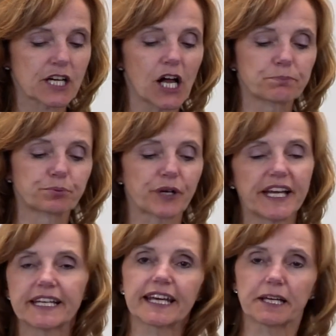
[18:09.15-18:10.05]
called
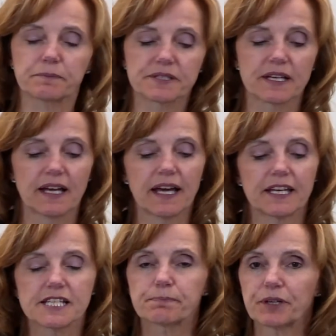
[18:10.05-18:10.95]
Brain Games, and
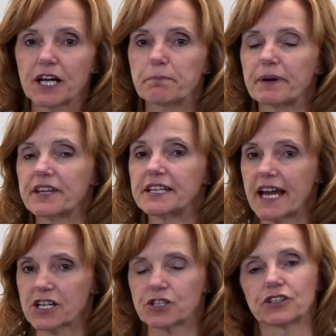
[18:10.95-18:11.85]
it's put out by the
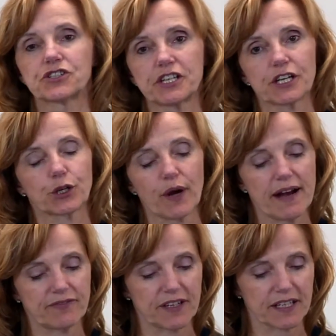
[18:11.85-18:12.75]
National
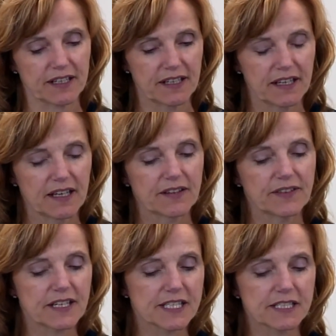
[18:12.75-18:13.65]
Geographic.
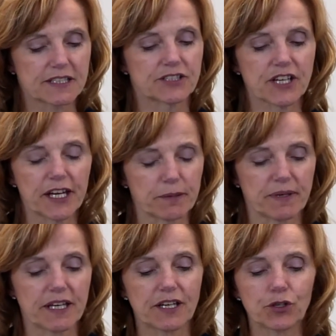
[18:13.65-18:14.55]
This
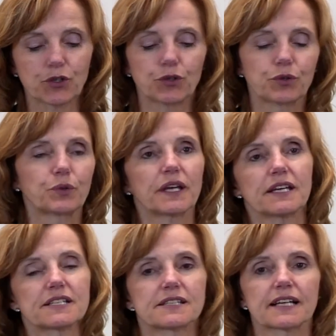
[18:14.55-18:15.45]
gentleman who
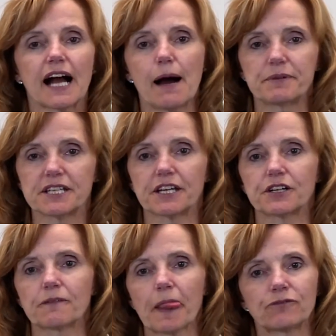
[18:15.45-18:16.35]
is the
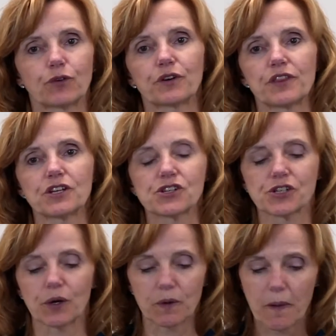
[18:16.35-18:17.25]
commentator for this
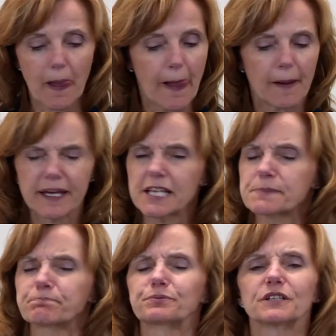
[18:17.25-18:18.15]
show, he's
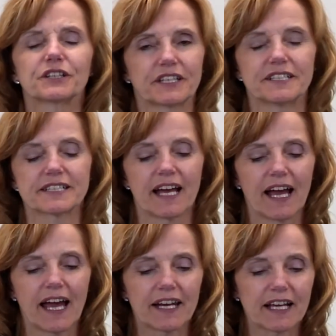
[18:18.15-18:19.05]
brilliant,
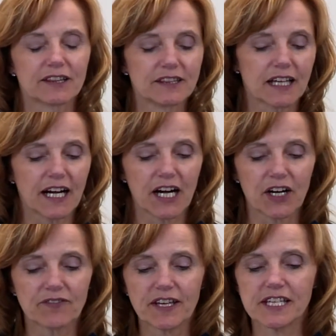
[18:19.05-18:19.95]
and I
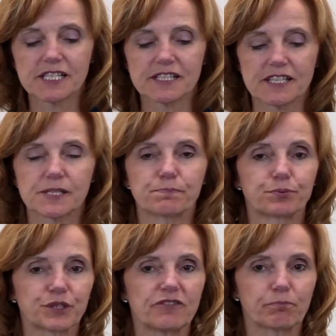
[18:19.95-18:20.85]
love this
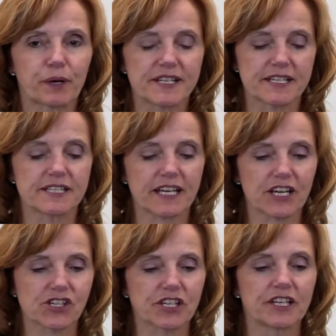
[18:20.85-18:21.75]
brief
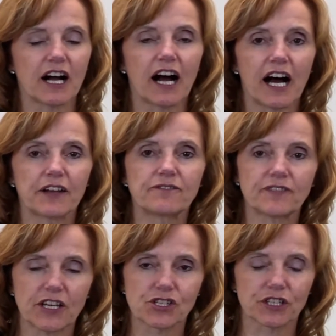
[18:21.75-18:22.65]
presentation on
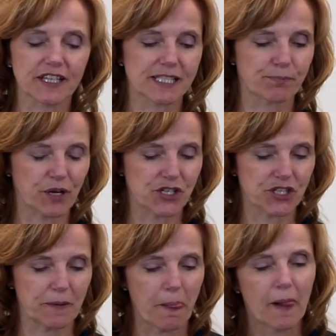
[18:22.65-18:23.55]
facial
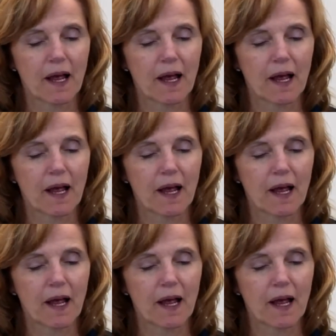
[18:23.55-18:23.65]
expression.